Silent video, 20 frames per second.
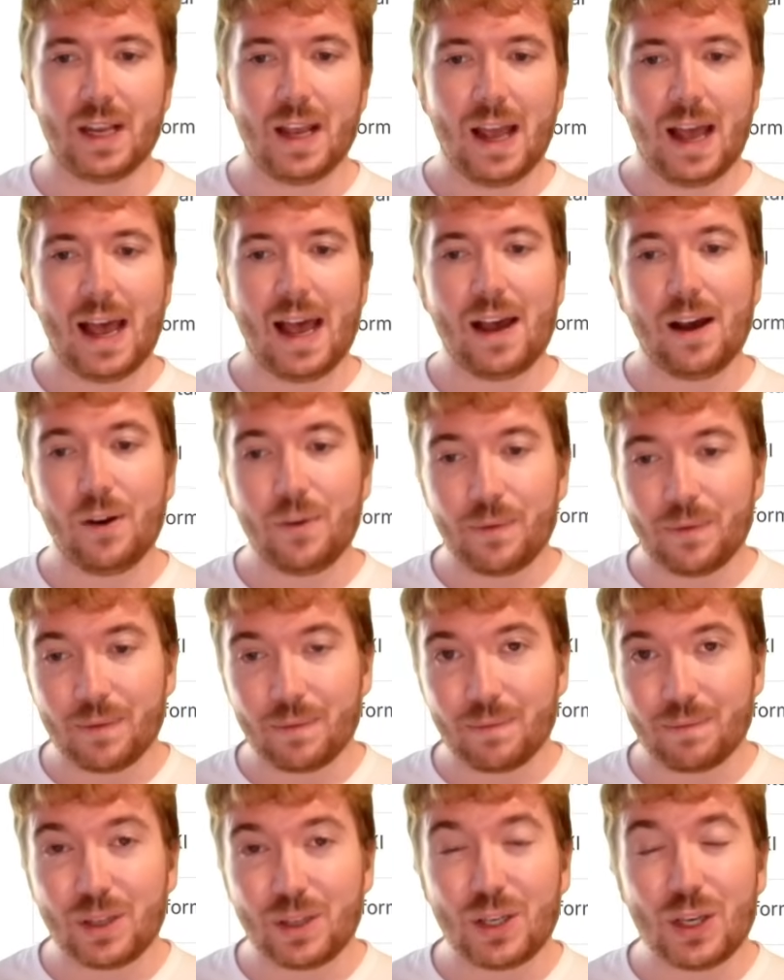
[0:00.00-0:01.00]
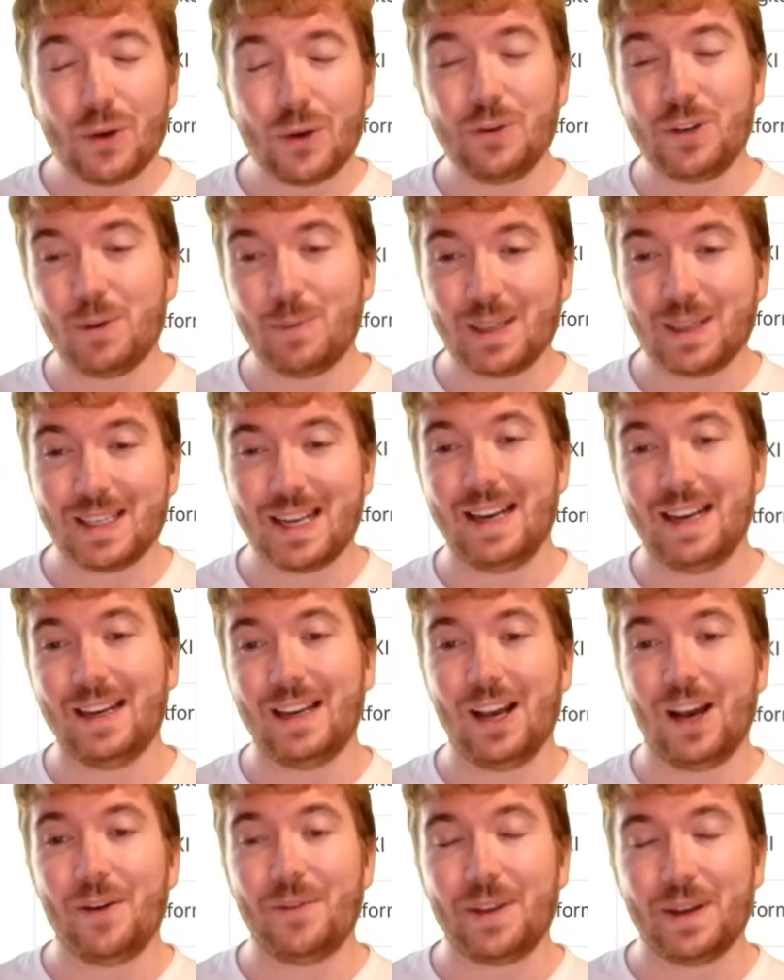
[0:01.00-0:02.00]
A huge
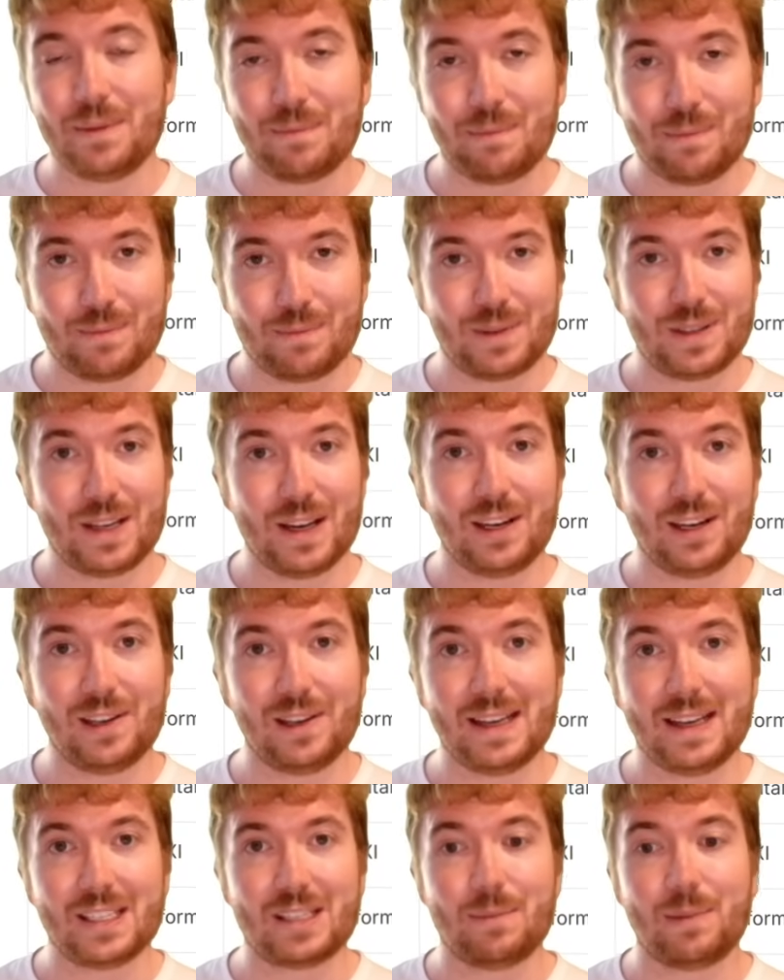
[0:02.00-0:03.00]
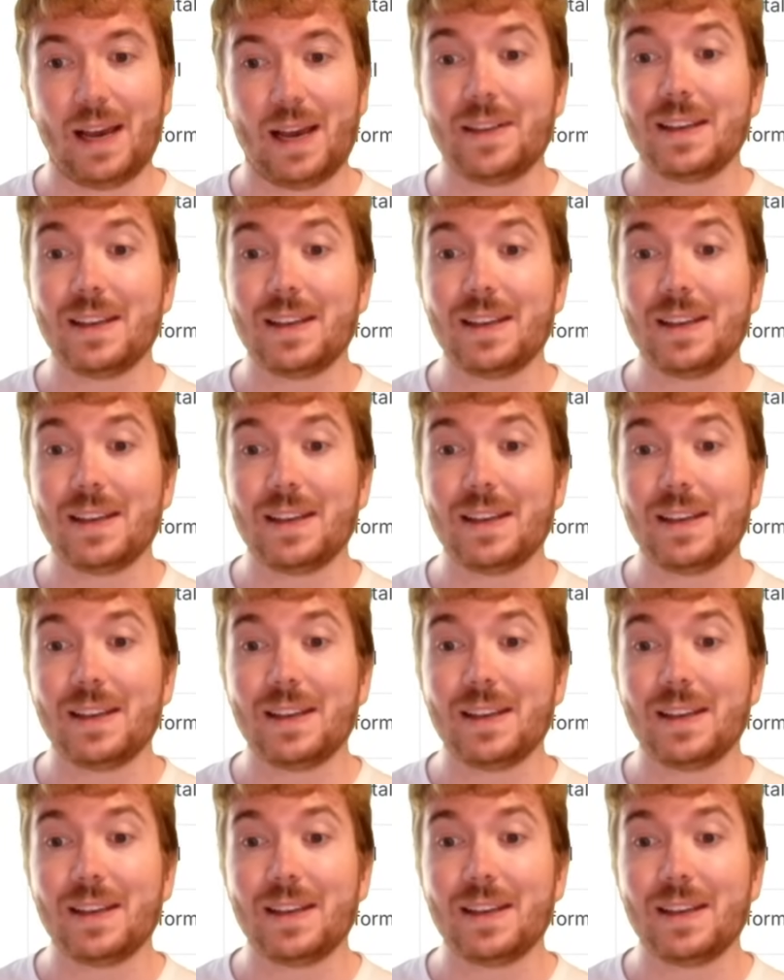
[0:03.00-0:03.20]
percent of the circulating supply.